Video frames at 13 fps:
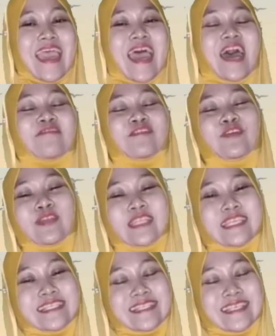Have you
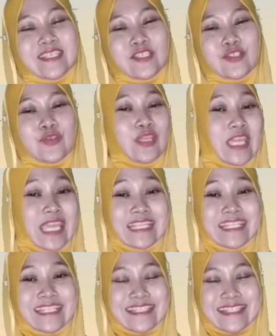listened to
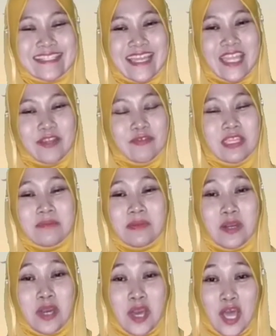Katie's diary
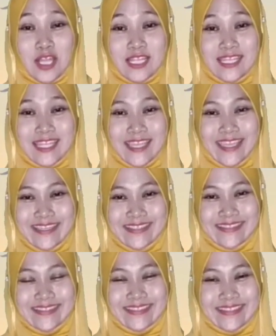about a holiday?
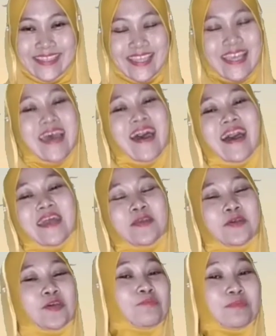I
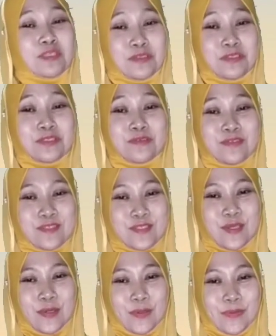hope you do
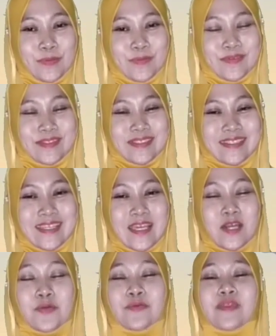so.
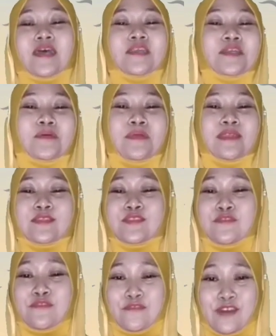We are going
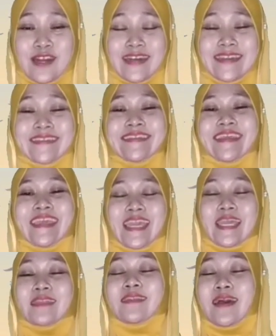to find
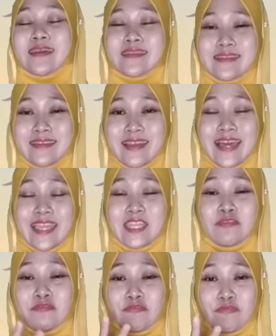and
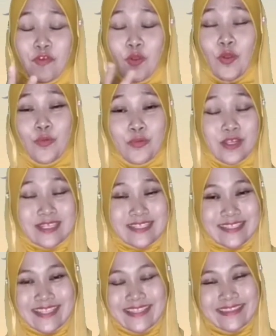underline 4
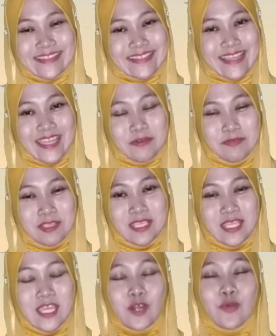words in the
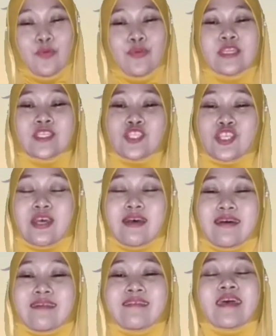diary, which
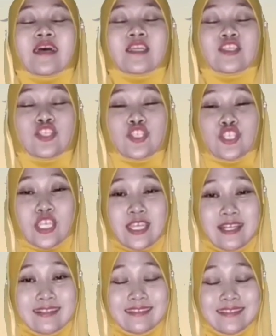are
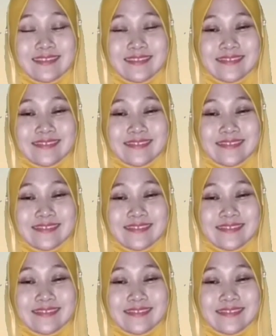shell,